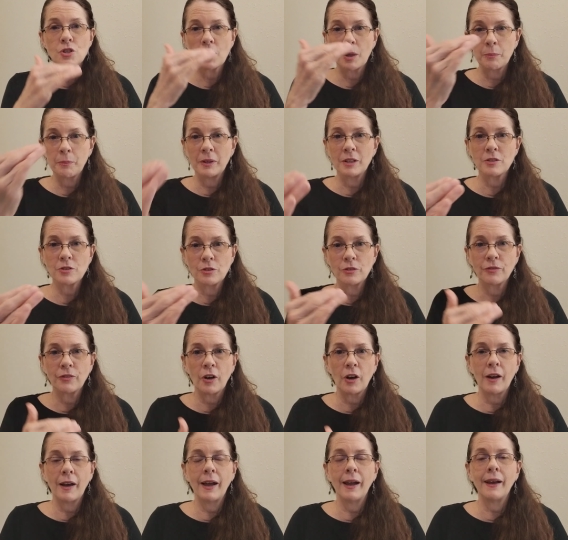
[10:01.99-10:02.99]
jumping too
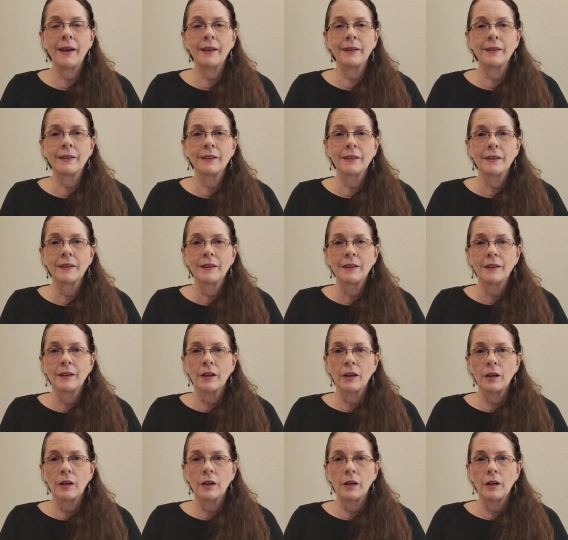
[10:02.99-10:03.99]
far ahead
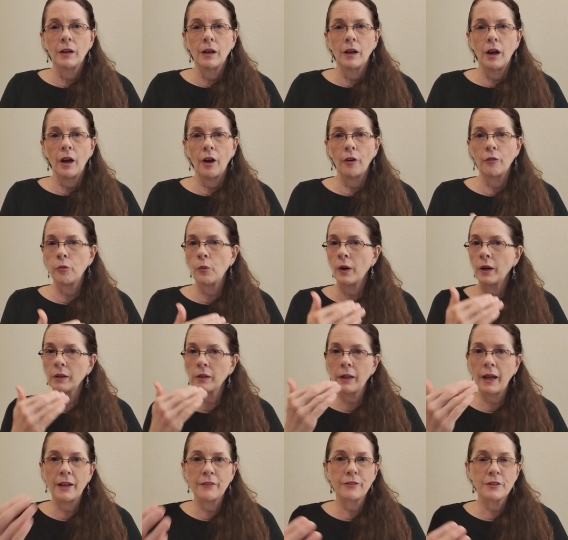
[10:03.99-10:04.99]
of where
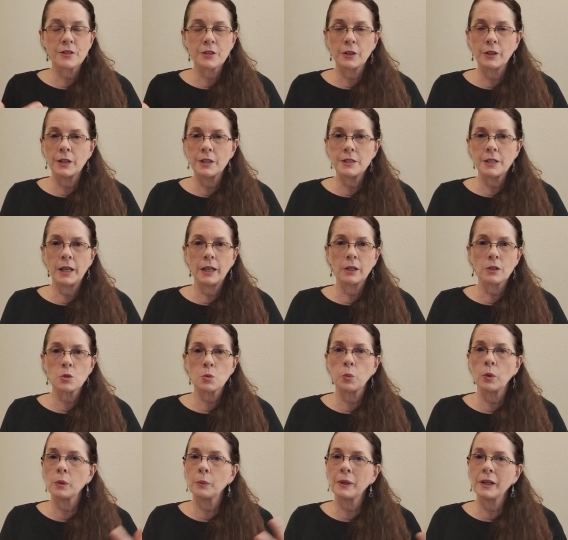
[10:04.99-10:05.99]
life is going to take
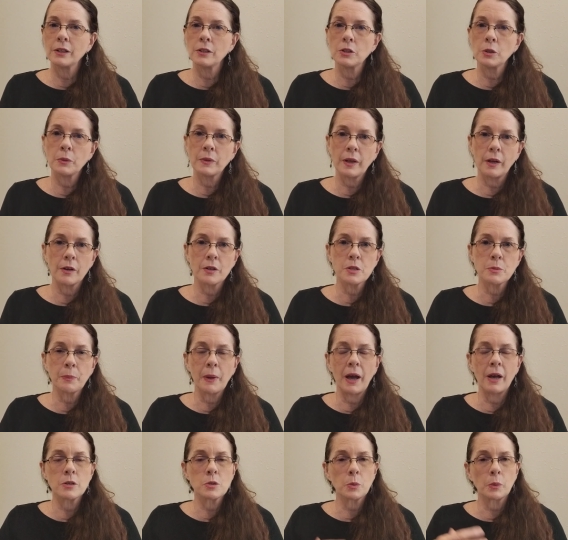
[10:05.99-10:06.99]
us. What are we going to do without our
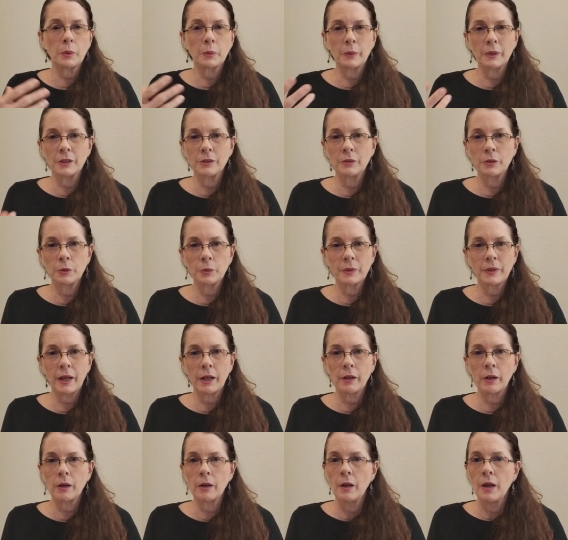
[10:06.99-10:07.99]
spouse? What are we going to do
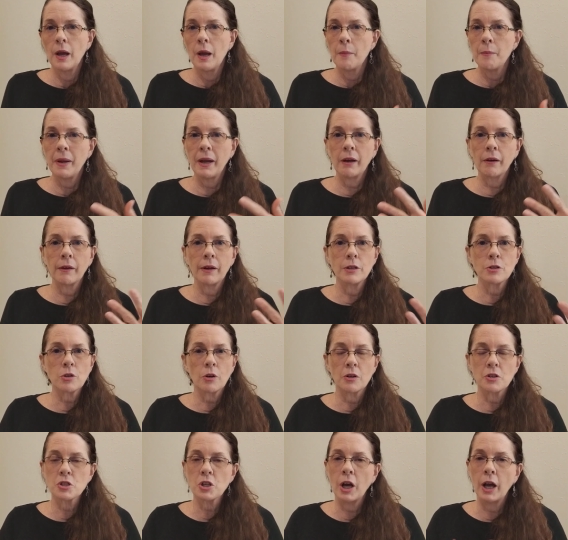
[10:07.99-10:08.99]
without our parent,
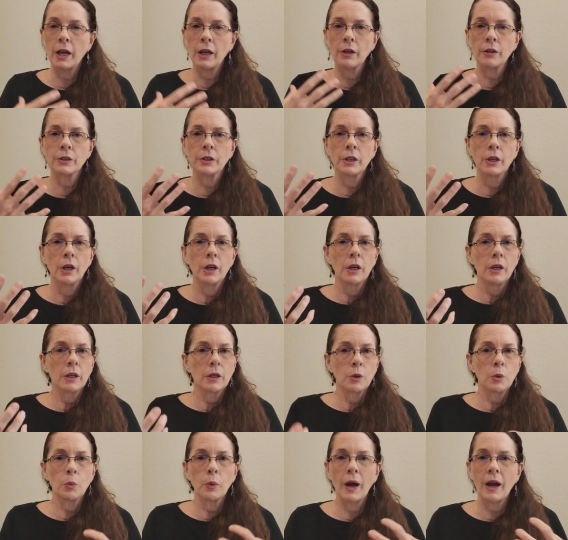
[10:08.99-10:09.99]
our child,
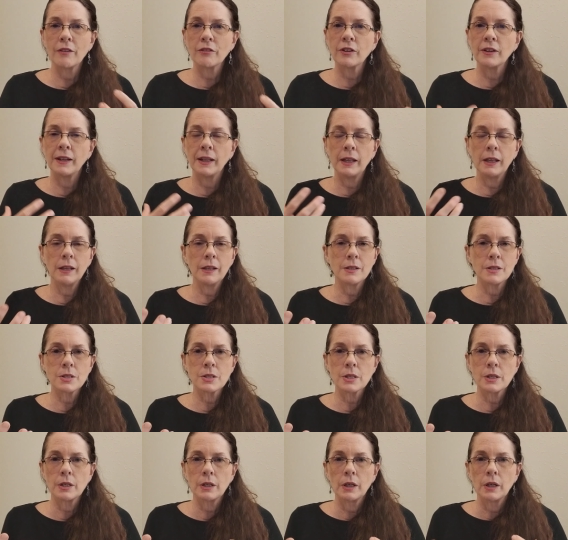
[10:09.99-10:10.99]
whoever it
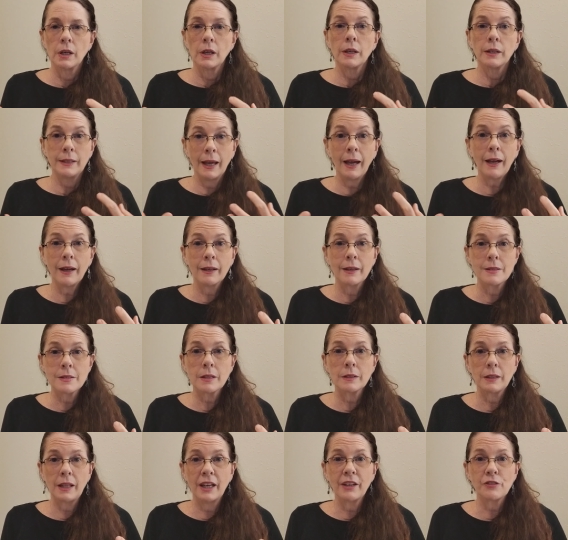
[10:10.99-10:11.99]
is? Yeah, it's
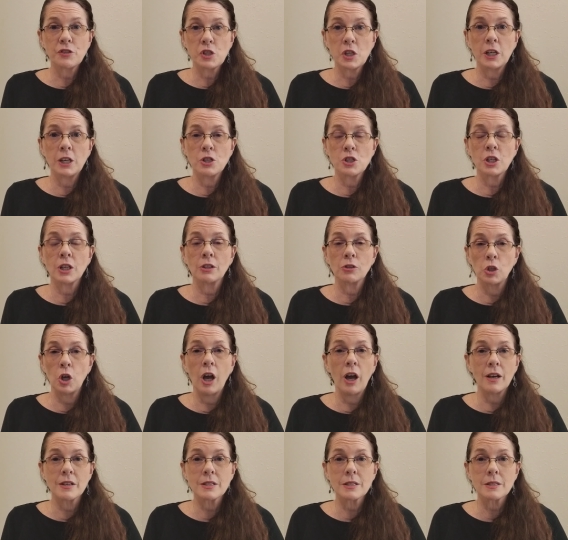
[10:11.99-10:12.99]
a life-changing
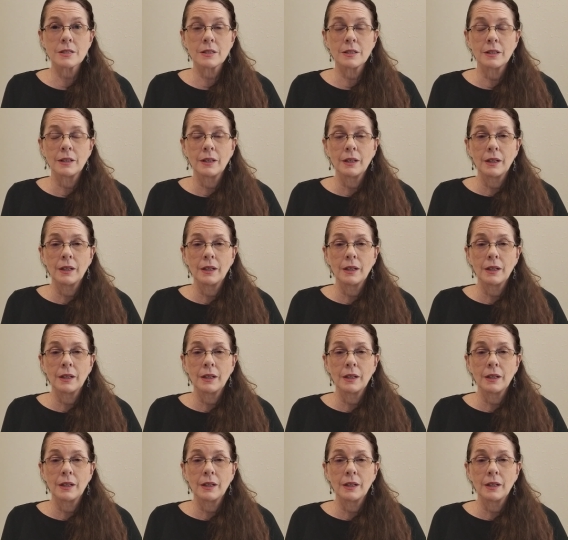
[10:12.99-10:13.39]
loss.